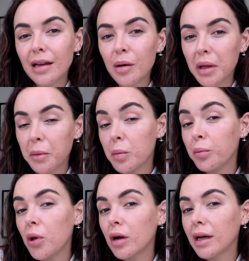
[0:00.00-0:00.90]
complete with
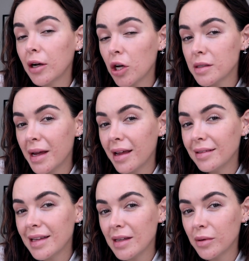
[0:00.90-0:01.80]
BLOC
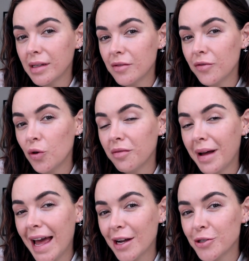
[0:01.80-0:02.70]
cosmetics as well as a few of
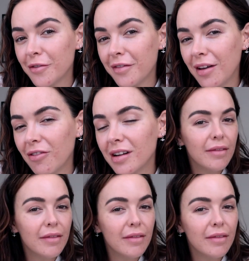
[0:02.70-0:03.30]
my extra favorite.